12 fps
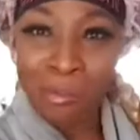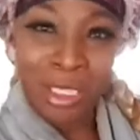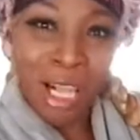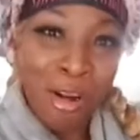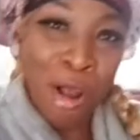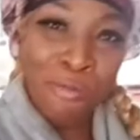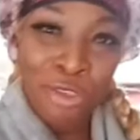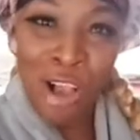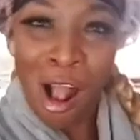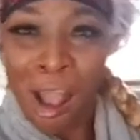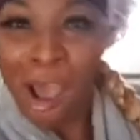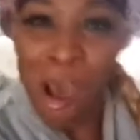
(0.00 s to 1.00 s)
Turn up
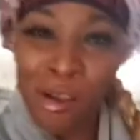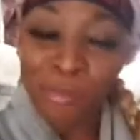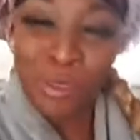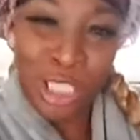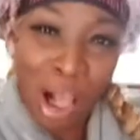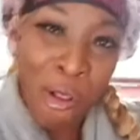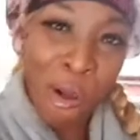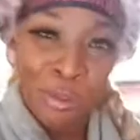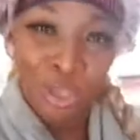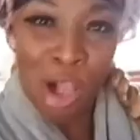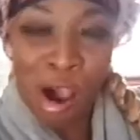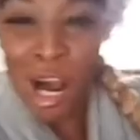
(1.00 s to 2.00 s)
strong, me turn
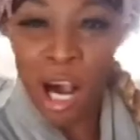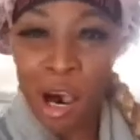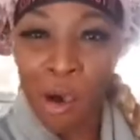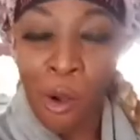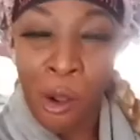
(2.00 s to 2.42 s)
up strong.